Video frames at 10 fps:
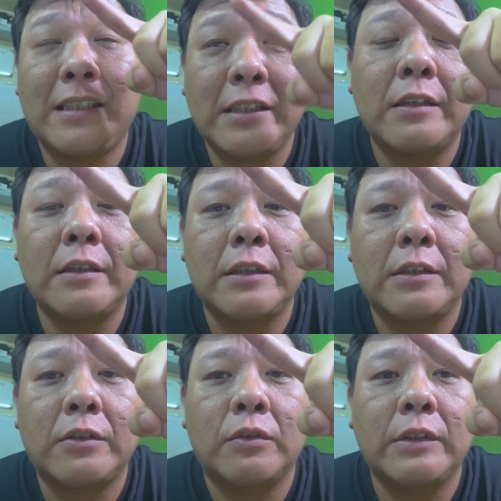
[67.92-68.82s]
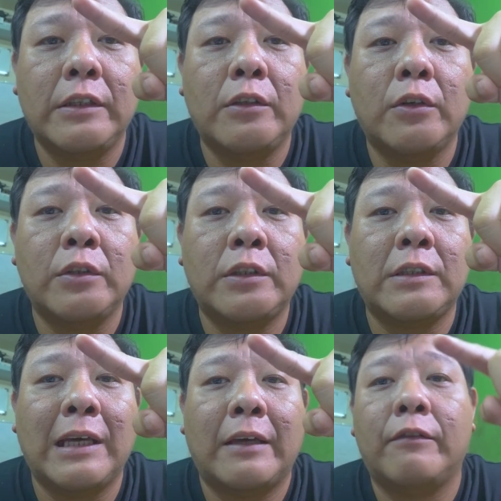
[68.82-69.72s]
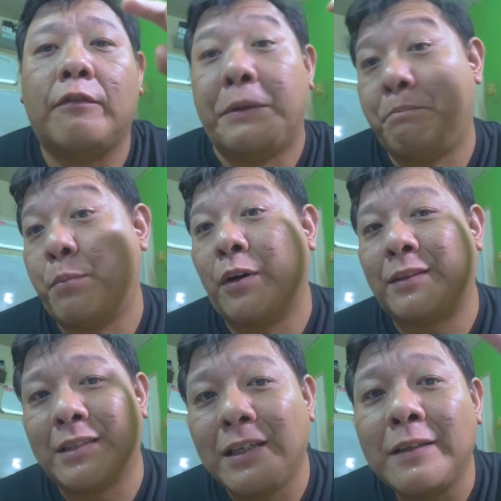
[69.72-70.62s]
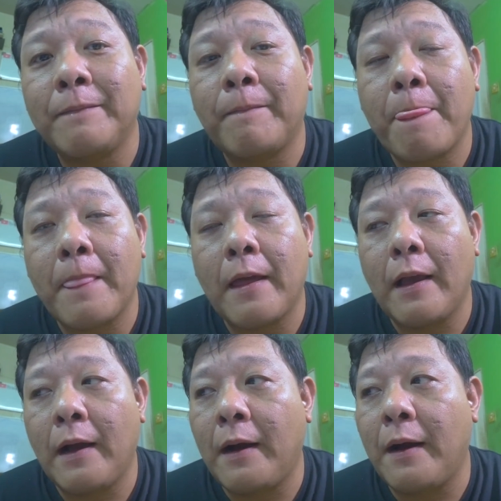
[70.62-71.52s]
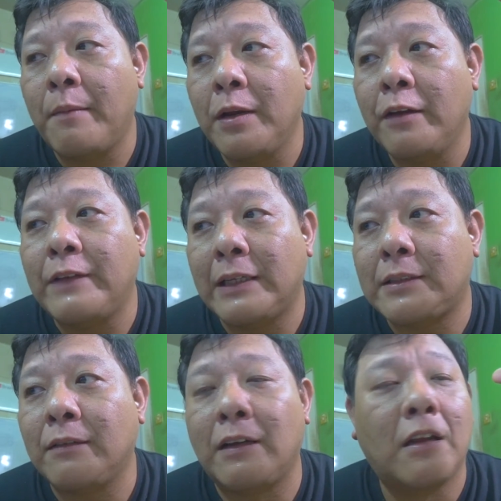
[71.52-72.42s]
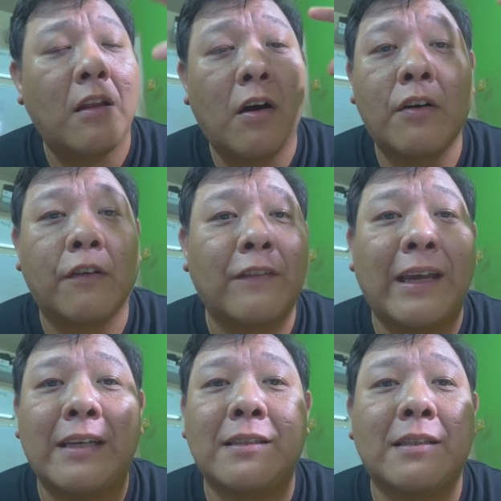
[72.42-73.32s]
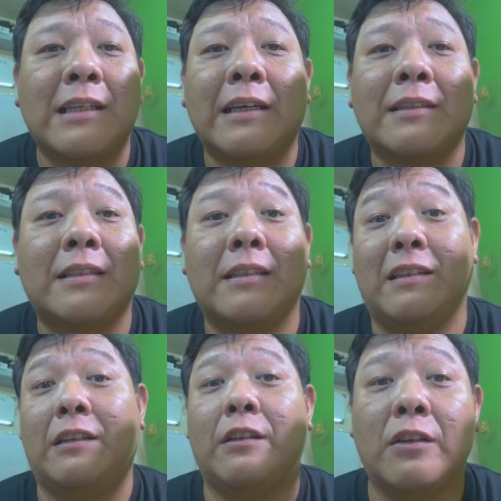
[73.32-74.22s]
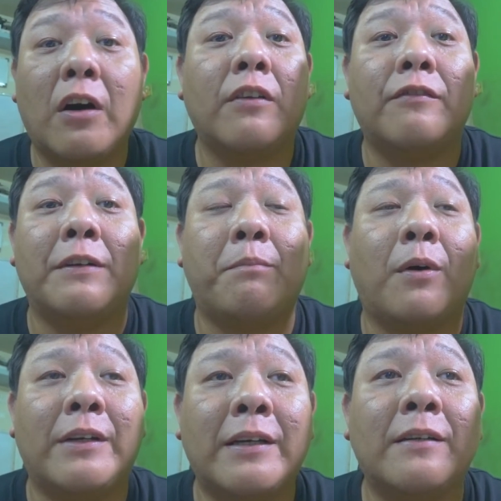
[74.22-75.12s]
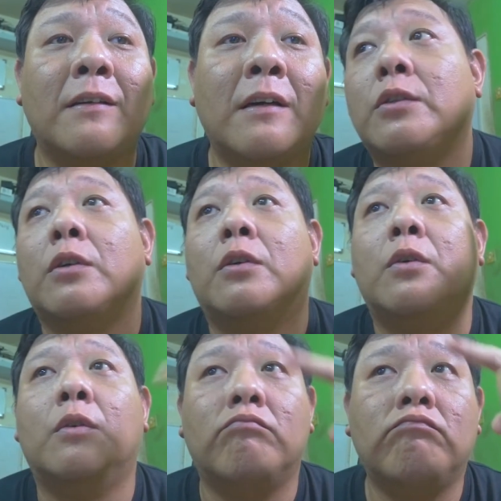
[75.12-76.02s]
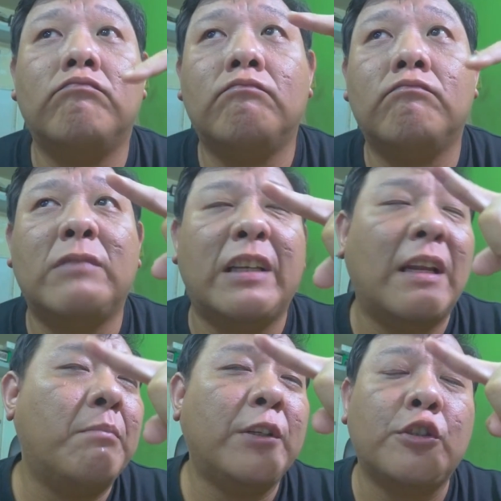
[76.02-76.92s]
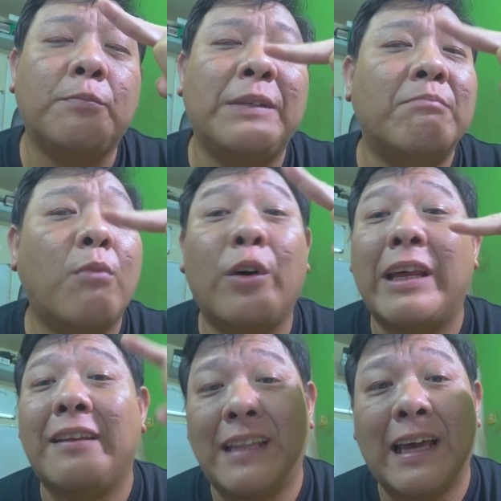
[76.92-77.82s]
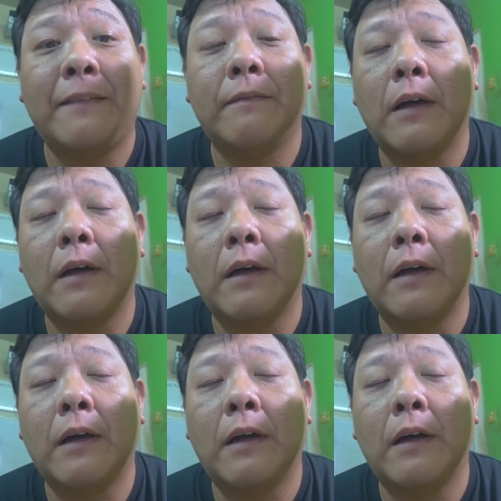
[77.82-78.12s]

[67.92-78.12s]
here is only those that reported. I believe there's still a lot of cases that's not reported, so the number should be more than that.